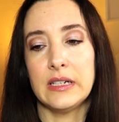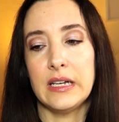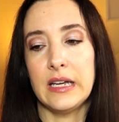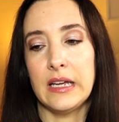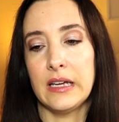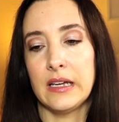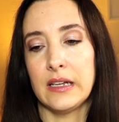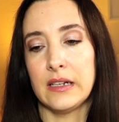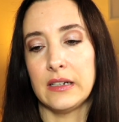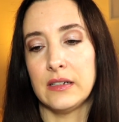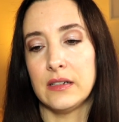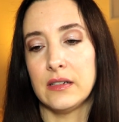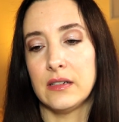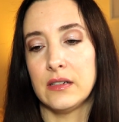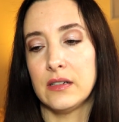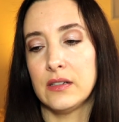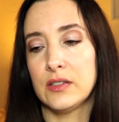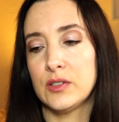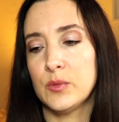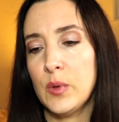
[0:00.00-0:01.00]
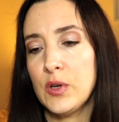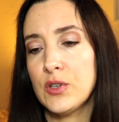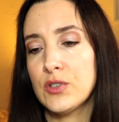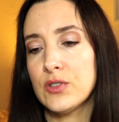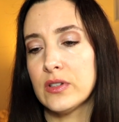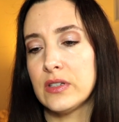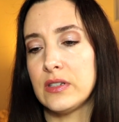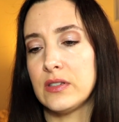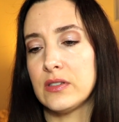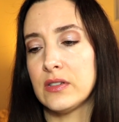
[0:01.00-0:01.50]
and
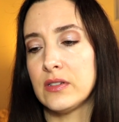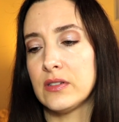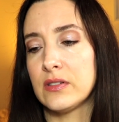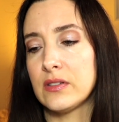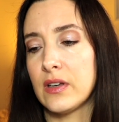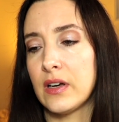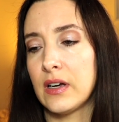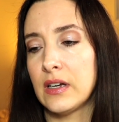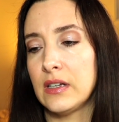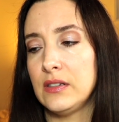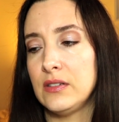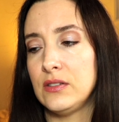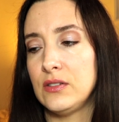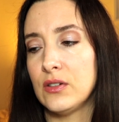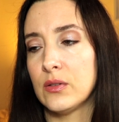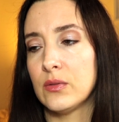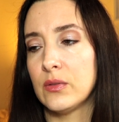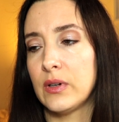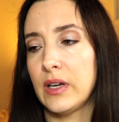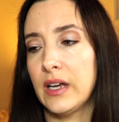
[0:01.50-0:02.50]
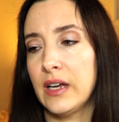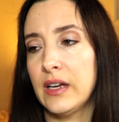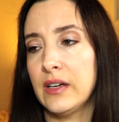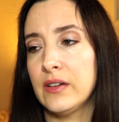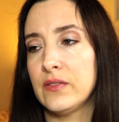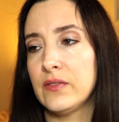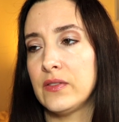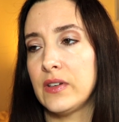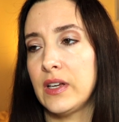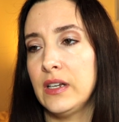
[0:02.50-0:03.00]
especially since I don't
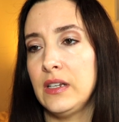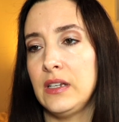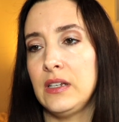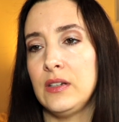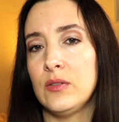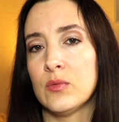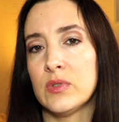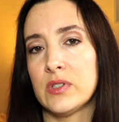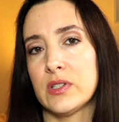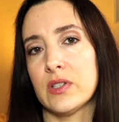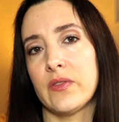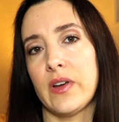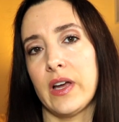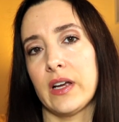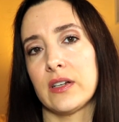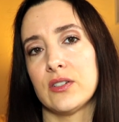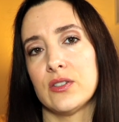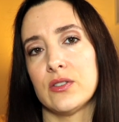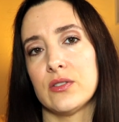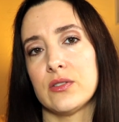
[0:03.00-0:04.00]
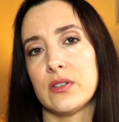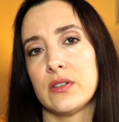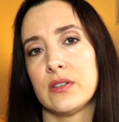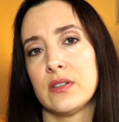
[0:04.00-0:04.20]
have any risk factors.